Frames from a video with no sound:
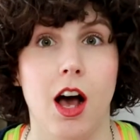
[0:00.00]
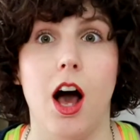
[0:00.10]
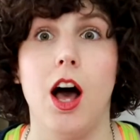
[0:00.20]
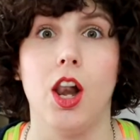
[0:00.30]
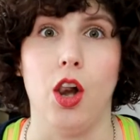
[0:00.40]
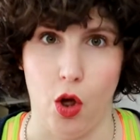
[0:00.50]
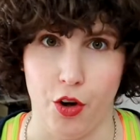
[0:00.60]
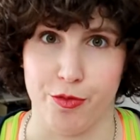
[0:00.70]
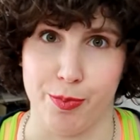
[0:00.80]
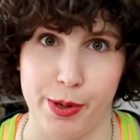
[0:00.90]
a
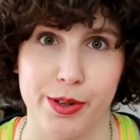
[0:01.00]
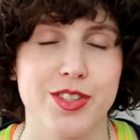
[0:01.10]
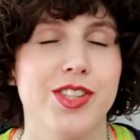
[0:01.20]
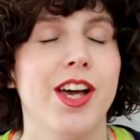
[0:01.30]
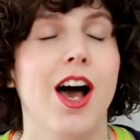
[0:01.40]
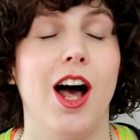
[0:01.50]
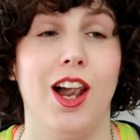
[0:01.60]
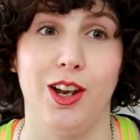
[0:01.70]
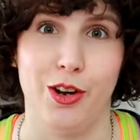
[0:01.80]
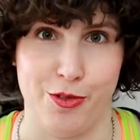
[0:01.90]
lot of
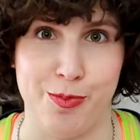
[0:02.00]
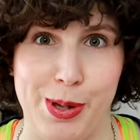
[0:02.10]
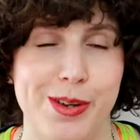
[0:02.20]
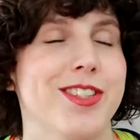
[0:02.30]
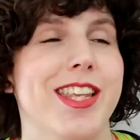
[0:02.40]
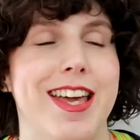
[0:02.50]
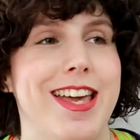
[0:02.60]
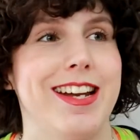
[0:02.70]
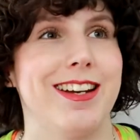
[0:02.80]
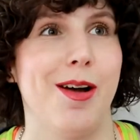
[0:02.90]
books
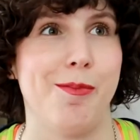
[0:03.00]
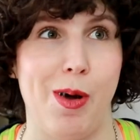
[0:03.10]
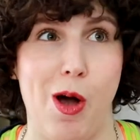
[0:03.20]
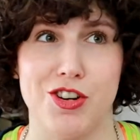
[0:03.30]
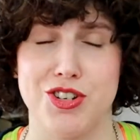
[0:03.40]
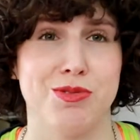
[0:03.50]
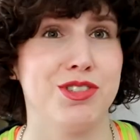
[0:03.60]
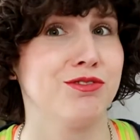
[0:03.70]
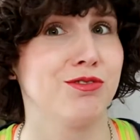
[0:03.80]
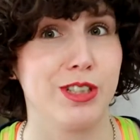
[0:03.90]
in March. It was
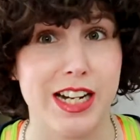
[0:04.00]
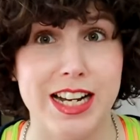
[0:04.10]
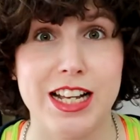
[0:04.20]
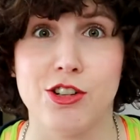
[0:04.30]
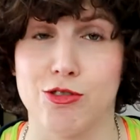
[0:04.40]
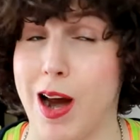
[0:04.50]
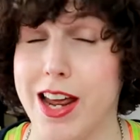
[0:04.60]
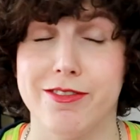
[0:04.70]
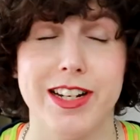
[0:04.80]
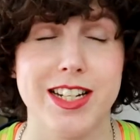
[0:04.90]
a really
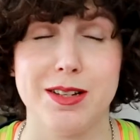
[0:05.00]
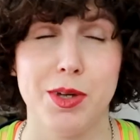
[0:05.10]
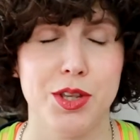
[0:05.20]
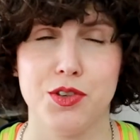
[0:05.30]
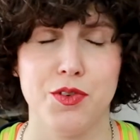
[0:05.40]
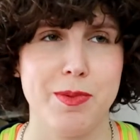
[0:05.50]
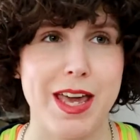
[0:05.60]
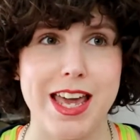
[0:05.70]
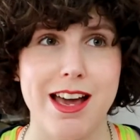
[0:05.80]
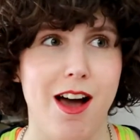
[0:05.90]
great reading month for
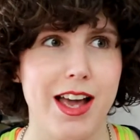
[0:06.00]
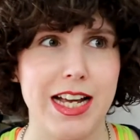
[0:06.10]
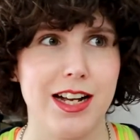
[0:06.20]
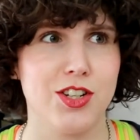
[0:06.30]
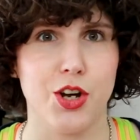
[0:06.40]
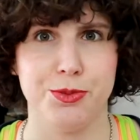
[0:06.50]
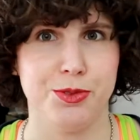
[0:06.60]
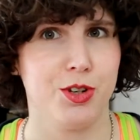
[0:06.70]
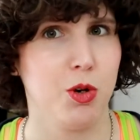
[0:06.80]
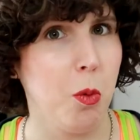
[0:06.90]
me. I don't
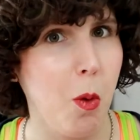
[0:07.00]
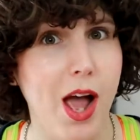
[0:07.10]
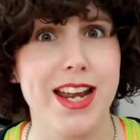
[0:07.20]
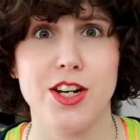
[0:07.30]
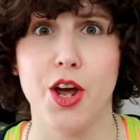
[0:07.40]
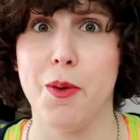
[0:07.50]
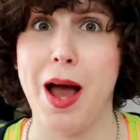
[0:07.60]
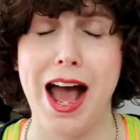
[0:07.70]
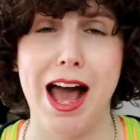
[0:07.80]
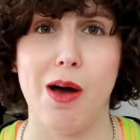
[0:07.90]
quite know
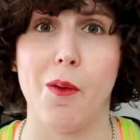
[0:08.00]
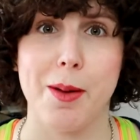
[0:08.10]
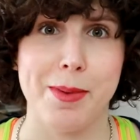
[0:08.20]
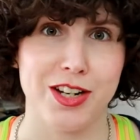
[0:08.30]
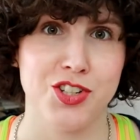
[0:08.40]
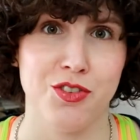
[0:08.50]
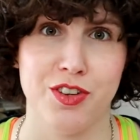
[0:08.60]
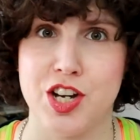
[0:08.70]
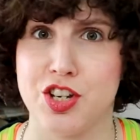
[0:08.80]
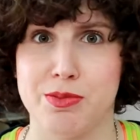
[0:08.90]
how I managed to
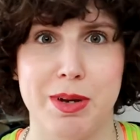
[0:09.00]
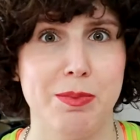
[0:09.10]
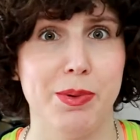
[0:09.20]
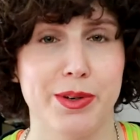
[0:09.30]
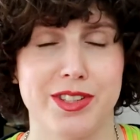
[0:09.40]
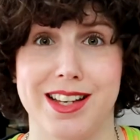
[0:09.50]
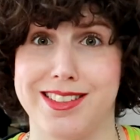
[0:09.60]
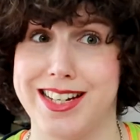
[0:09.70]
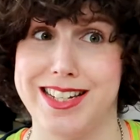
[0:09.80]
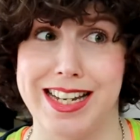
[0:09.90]
finish as many books
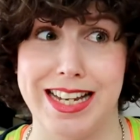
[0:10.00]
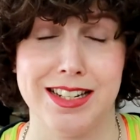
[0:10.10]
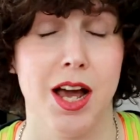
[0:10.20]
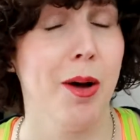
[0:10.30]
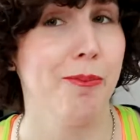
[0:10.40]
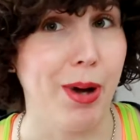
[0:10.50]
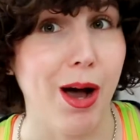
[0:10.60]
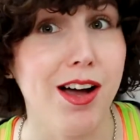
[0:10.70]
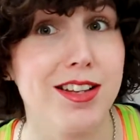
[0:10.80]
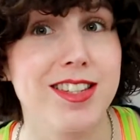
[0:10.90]
as I did,
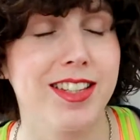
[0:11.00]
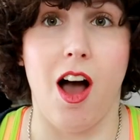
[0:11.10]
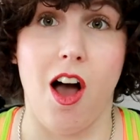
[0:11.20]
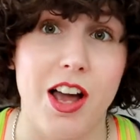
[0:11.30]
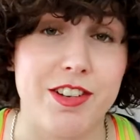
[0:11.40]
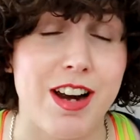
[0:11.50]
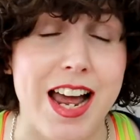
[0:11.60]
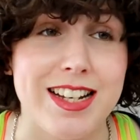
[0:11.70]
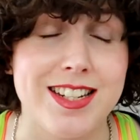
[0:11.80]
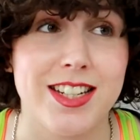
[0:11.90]
but I
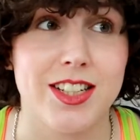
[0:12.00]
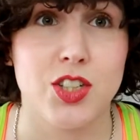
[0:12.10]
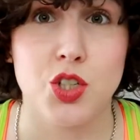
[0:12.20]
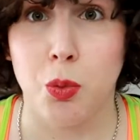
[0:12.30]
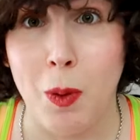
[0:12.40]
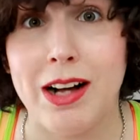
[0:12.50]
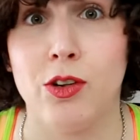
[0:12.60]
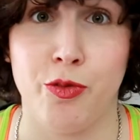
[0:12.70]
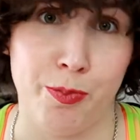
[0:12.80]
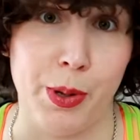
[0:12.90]
read
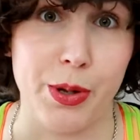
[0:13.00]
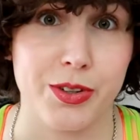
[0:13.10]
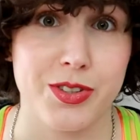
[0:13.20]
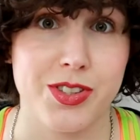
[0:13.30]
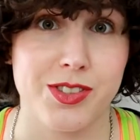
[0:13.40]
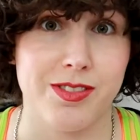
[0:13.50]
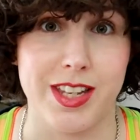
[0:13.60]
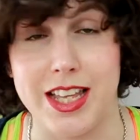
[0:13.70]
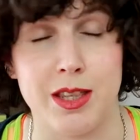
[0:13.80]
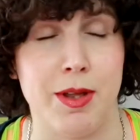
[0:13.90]
12 books
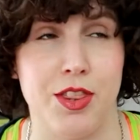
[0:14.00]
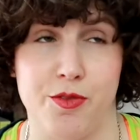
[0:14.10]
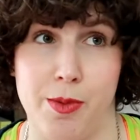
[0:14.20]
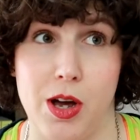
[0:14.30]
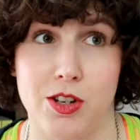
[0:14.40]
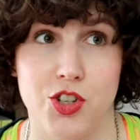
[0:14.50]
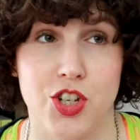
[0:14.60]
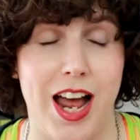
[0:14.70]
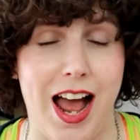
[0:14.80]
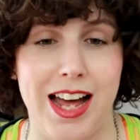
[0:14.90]
in the month of
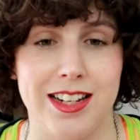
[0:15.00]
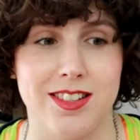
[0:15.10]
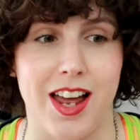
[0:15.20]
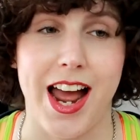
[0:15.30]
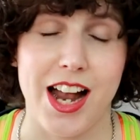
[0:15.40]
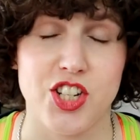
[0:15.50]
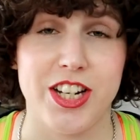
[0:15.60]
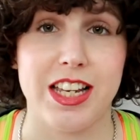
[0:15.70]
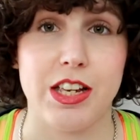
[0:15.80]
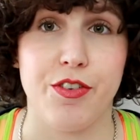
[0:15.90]
March, and I
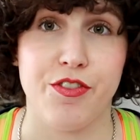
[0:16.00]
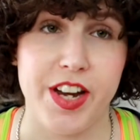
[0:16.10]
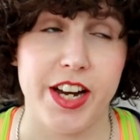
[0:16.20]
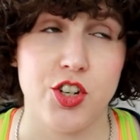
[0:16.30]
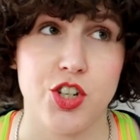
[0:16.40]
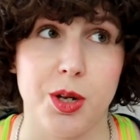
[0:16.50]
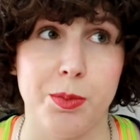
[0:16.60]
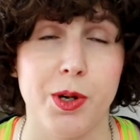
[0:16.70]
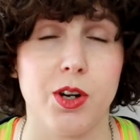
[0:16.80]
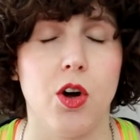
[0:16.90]
actually finished a
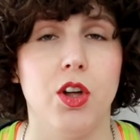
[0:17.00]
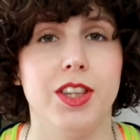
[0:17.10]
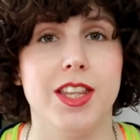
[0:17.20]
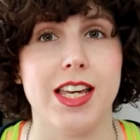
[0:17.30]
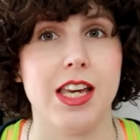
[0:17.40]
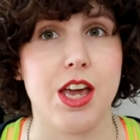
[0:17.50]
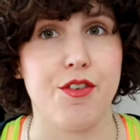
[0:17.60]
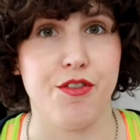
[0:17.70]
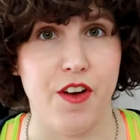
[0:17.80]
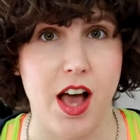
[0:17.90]
book on the
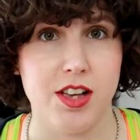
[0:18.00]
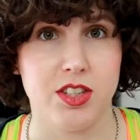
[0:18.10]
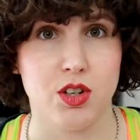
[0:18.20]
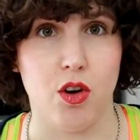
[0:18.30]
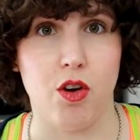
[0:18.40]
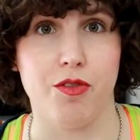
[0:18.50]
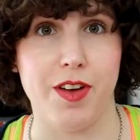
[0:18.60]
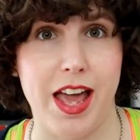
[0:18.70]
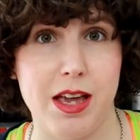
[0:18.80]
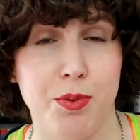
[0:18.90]
1st of
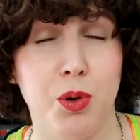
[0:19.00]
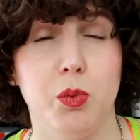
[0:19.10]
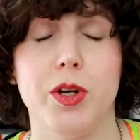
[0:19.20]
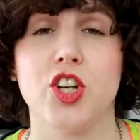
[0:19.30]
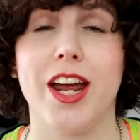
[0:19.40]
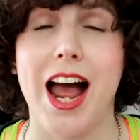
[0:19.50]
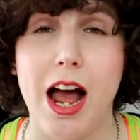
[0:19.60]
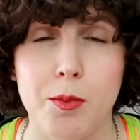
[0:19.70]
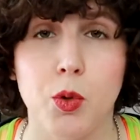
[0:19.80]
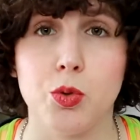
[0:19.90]
April, which I
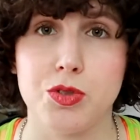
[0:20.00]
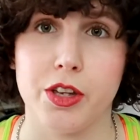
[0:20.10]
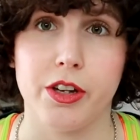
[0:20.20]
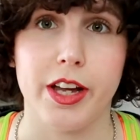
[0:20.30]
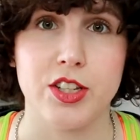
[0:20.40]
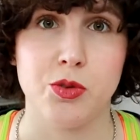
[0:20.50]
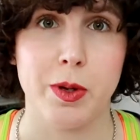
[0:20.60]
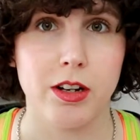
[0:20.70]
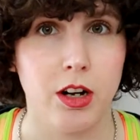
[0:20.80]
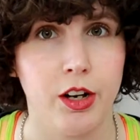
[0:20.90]
am also going to
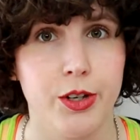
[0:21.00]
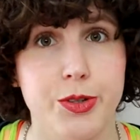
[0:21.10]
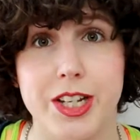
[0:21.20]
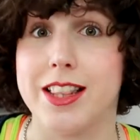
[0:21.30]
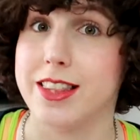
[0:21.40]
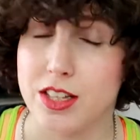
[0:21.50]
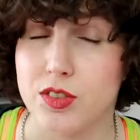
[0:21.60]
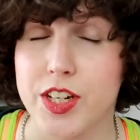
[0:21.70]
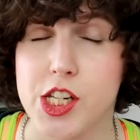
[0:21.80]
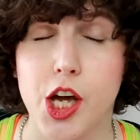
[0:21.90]
include in
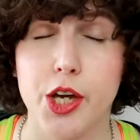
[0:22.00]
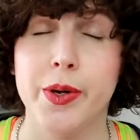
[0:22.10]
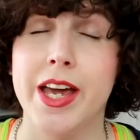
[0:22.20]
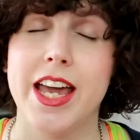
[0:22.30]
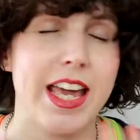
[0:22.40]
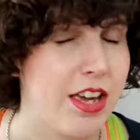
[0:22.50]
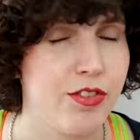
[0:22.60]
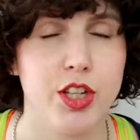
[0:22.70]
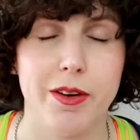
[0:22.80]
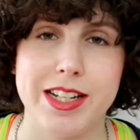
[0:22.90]
this video,
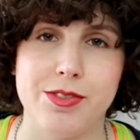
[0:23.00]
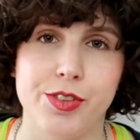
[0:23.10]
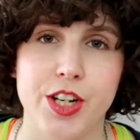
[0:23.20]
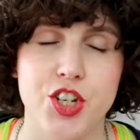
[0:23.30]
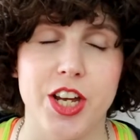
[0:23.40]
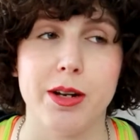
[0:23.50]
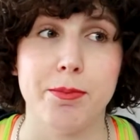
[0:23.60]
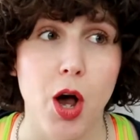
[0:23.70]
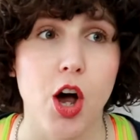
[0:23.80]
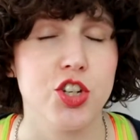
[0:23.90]
even though I didn't finish it in
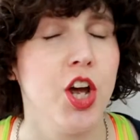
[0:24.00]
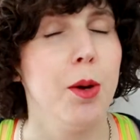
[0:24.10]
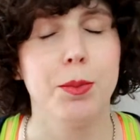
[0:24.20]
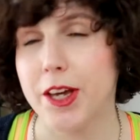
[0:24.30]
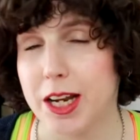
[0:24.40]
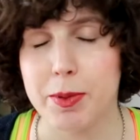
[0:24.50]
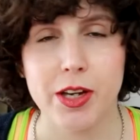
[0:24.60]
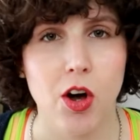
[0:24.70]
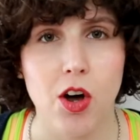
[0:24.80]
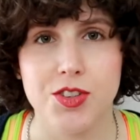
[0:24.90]
March, purely
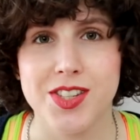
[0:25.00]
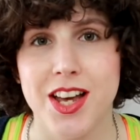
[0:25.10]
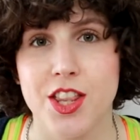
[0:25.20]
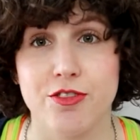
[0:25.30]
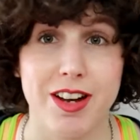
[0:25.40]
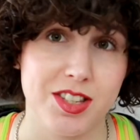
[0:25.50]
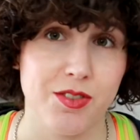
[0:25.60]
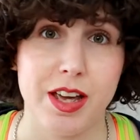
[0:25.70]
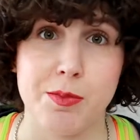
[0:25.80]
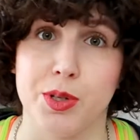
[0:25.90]
because the rest
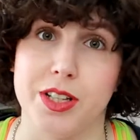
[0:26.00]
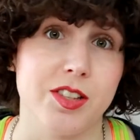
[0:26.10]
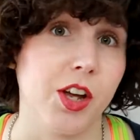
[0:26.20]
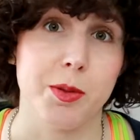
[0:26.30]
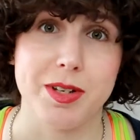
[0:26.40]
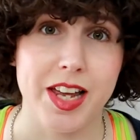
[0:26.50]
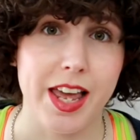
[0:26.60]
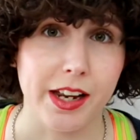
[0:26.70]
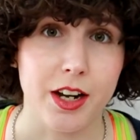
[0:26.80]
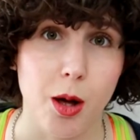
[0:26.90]
of April is going to be
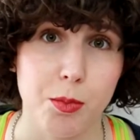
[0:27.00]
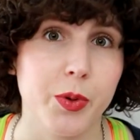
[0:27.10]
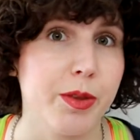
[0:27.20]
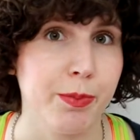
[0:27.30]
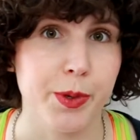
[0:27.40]
taken up with